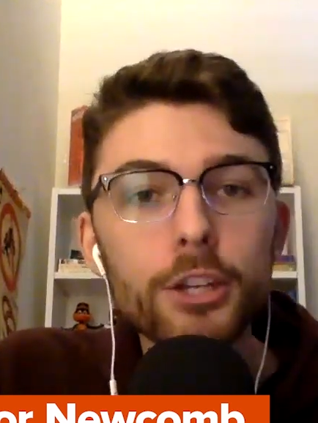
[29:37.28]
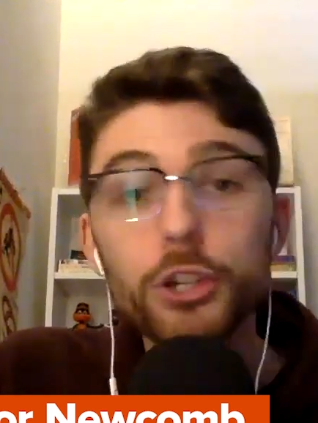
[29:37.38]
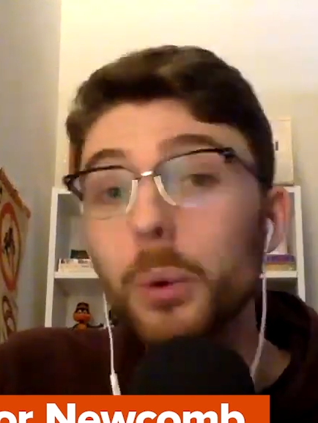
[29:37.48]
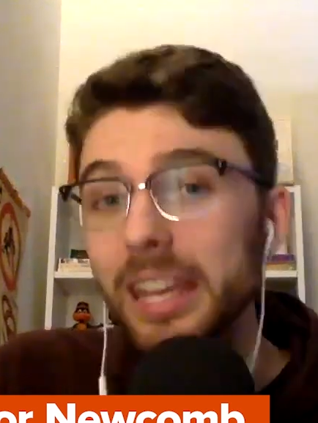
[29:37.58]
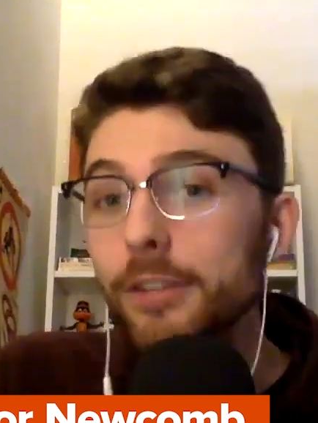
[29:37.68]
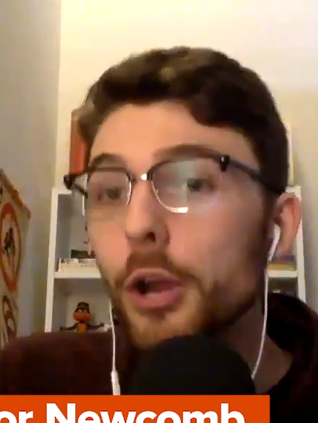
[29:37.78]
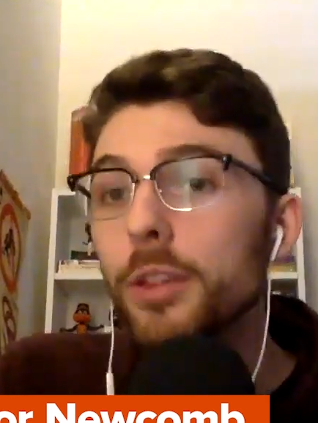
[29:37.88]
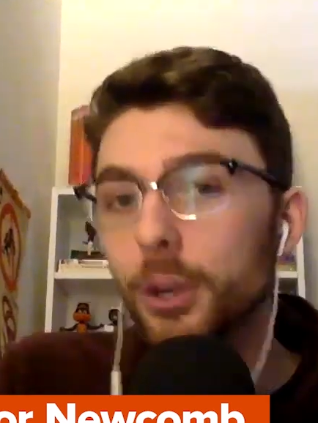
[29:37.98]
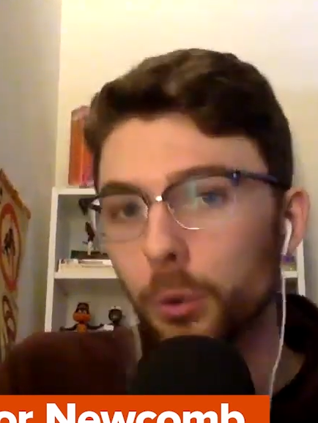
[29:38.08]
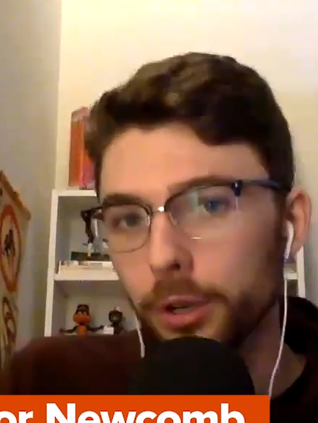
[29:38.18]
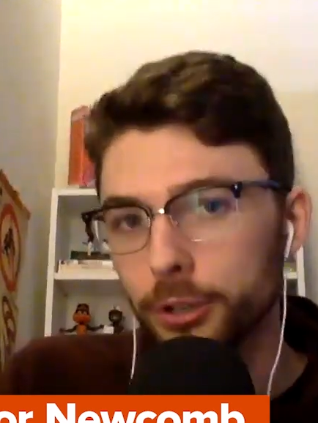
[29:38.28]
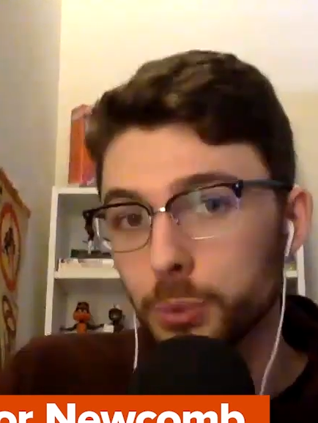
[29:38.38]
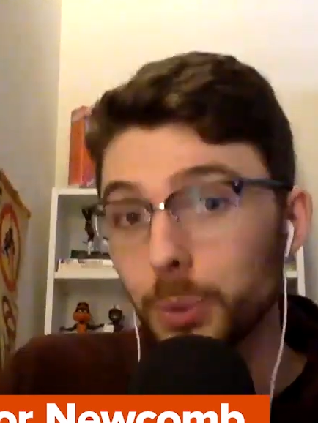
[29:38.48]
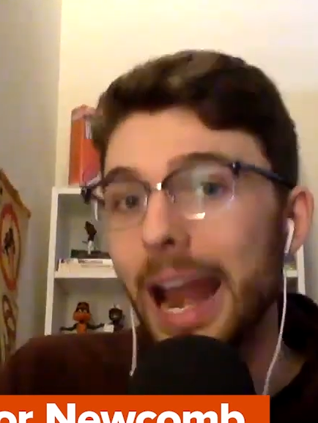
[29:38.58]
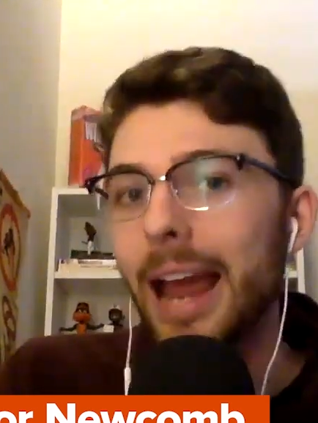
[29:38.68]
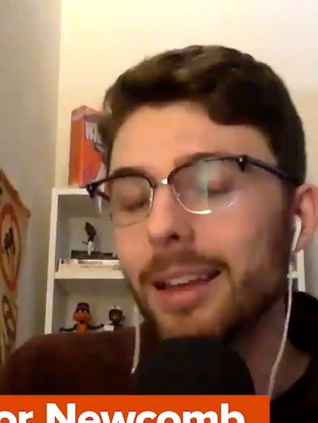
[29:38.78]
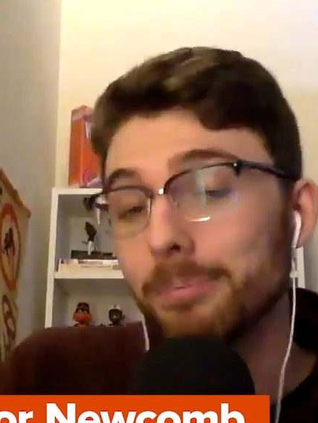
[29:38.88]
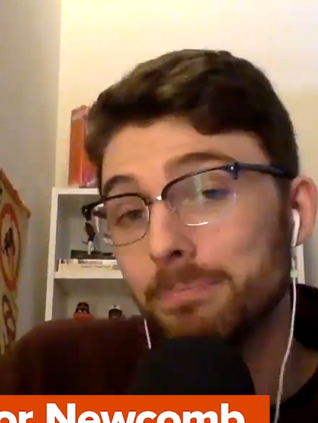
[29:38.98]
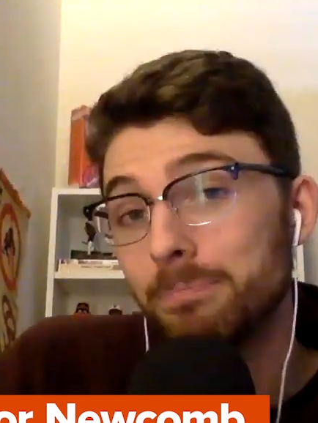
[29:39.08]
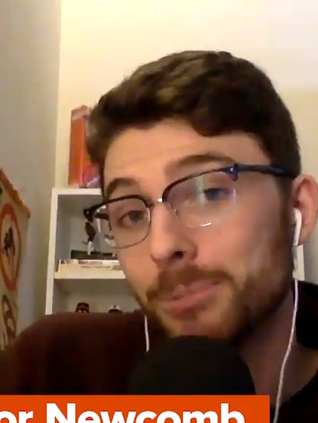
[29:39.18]
So even though the Orioles were
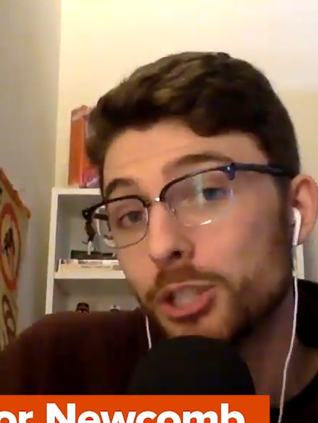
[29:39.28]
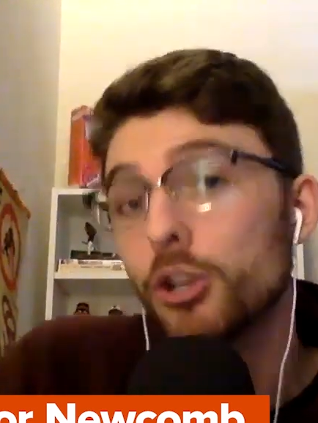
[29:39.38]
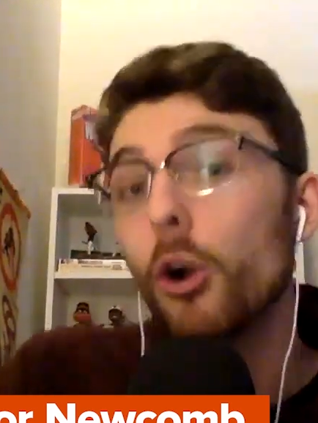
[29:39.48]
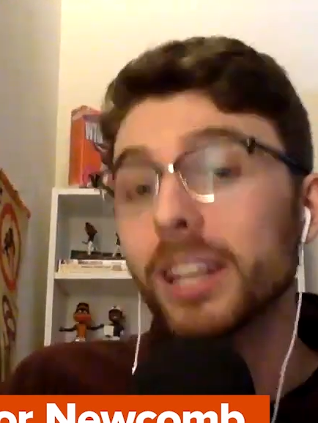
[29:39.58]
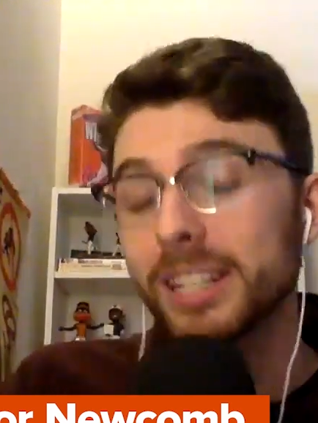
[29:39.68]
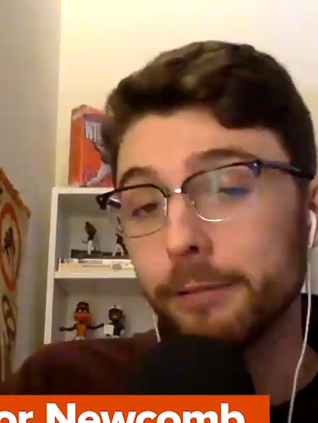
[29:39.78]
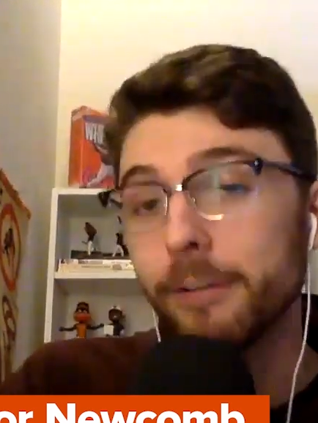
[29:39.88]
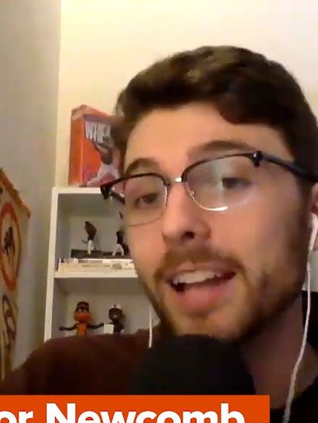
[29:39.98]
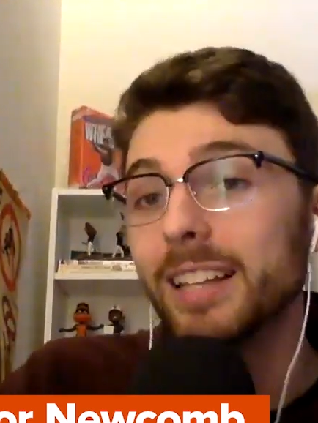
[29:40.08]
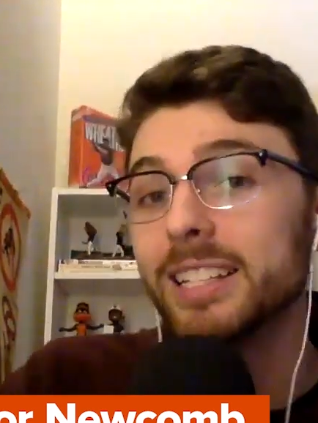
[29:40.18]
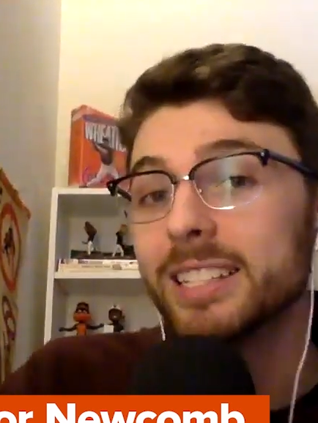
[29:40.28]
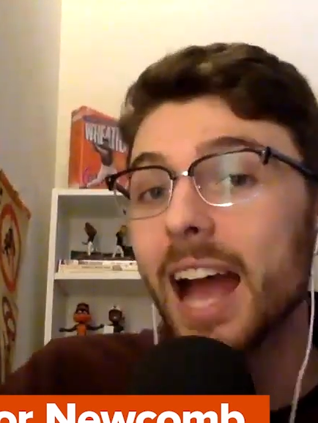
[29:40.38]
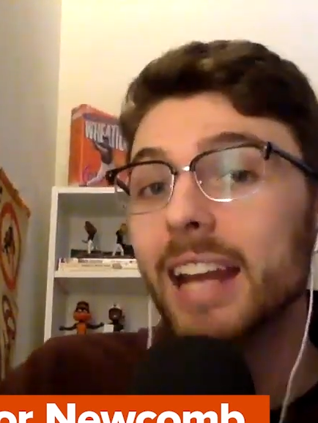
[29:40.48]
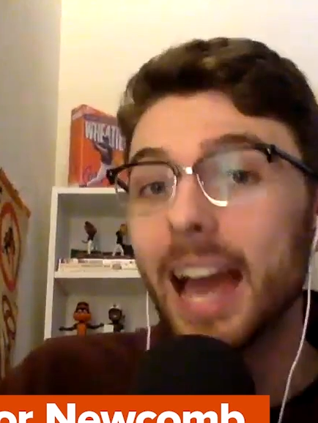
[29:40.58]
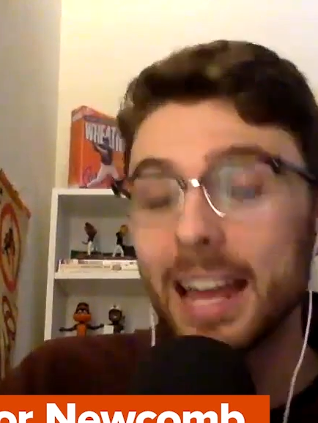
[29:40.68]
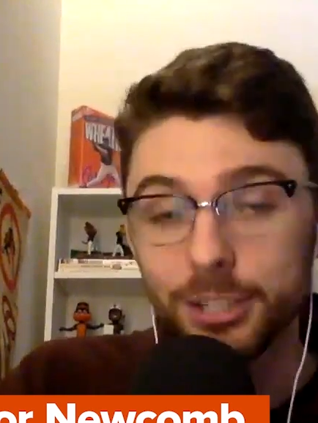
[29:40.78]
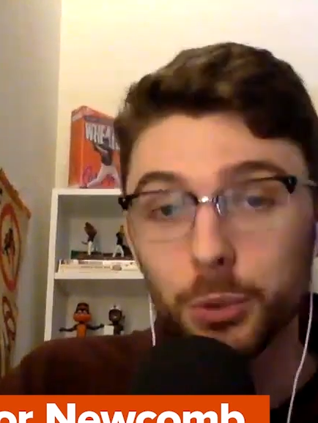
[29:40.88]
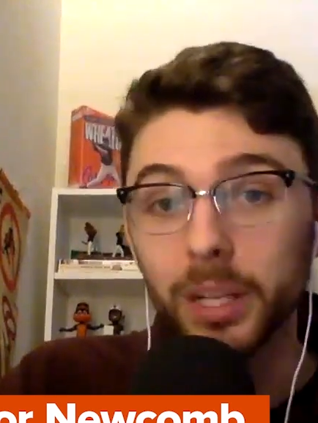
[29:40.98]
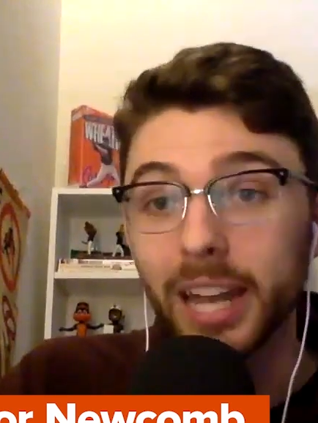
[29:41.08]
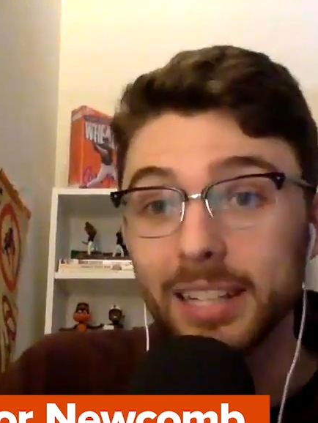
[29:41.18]
starting to finally sign guys in
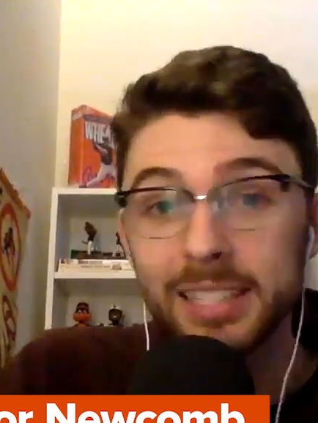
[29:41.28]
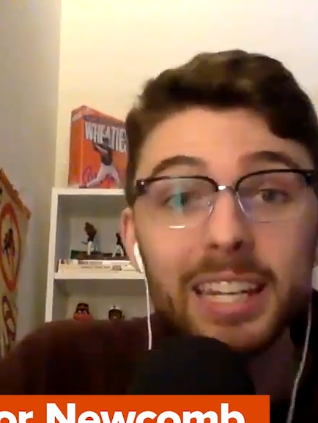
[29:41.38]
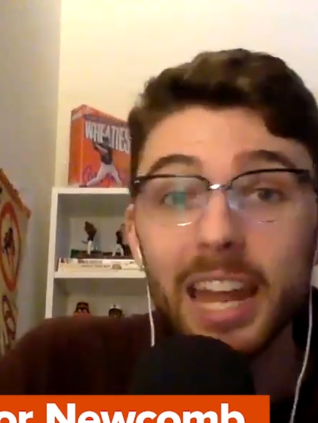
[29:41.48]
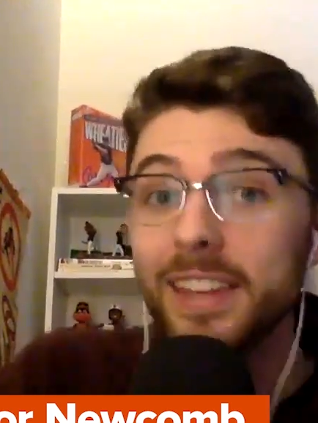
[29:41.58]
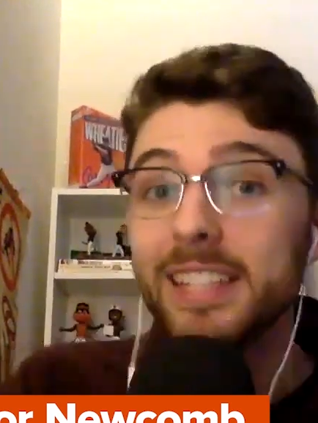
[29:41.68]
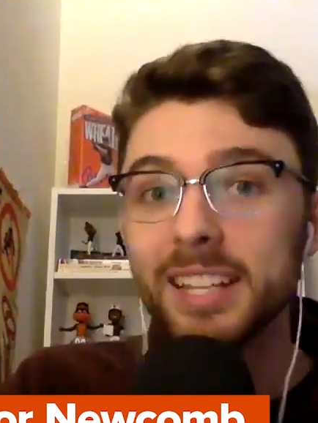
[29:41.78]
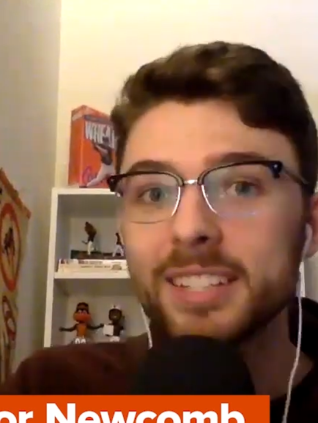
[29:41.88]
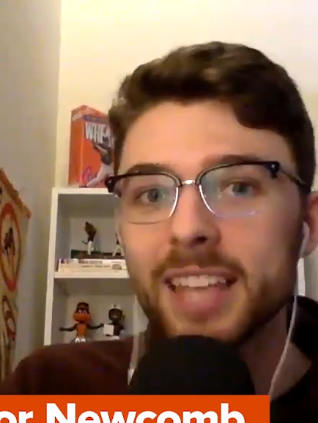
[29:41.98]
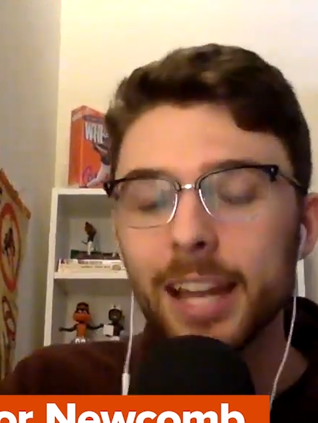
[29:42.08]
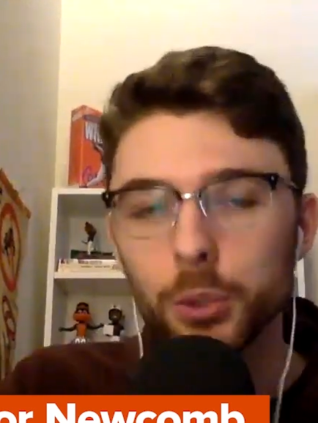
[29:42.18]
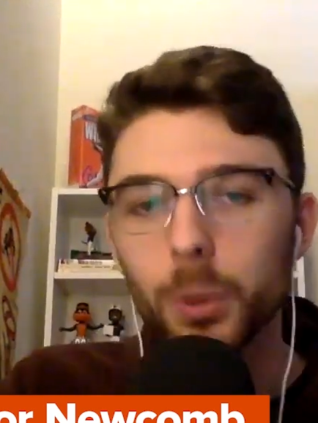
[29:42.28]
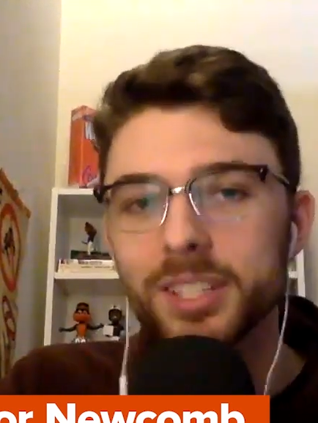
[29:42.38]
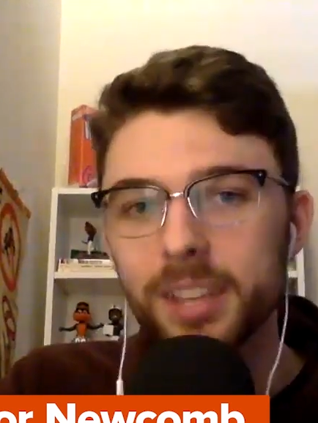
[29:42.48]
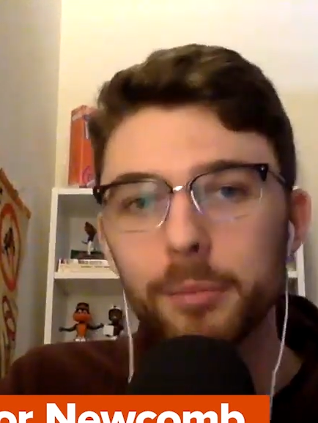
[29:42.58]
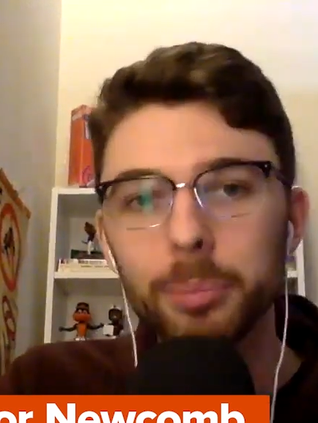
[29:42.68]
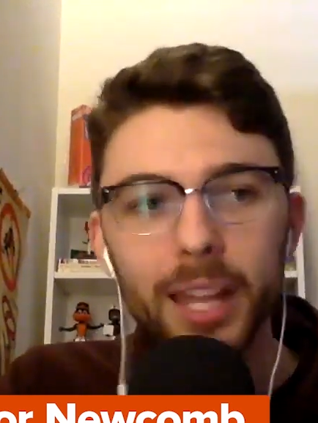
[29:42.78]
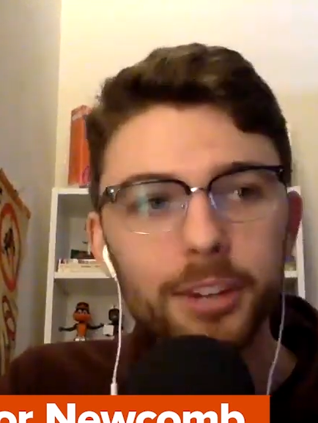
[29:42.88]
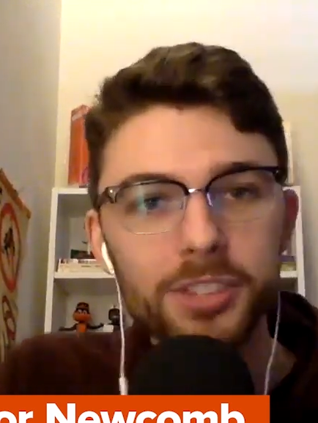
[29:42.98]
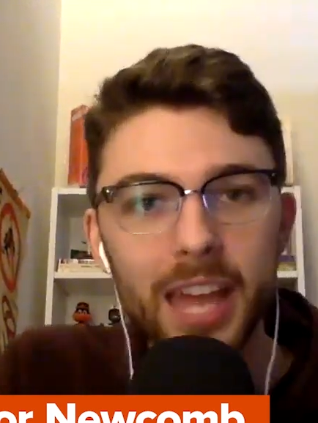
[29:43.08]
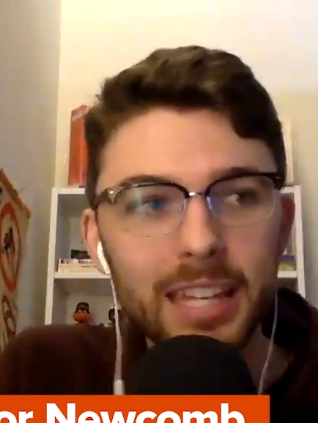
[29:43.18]
2019, and they did sign 27
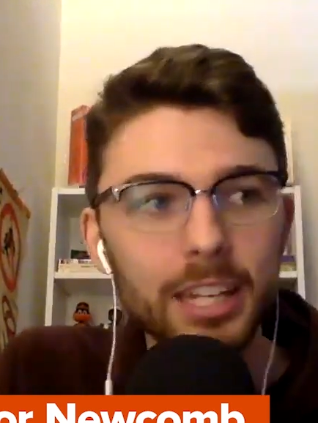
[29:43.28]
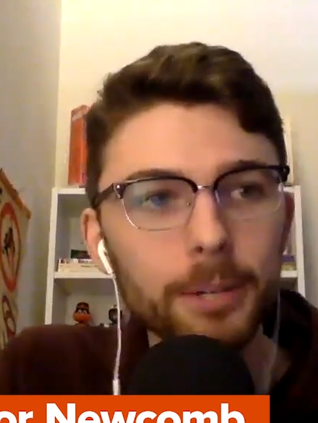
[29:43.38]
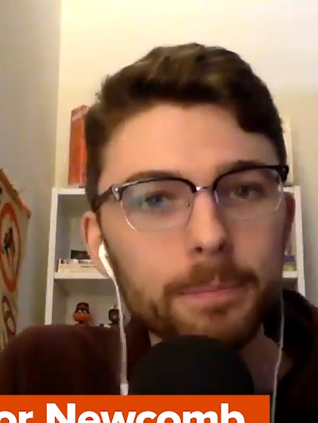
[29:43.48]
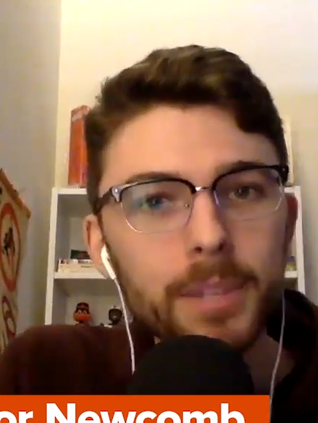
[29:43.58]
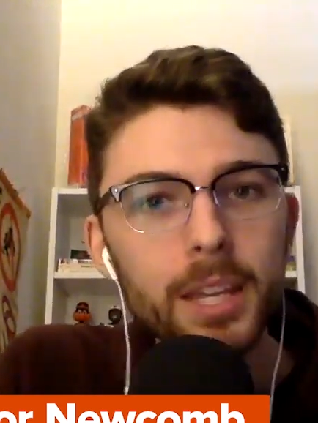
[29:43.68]
players that year.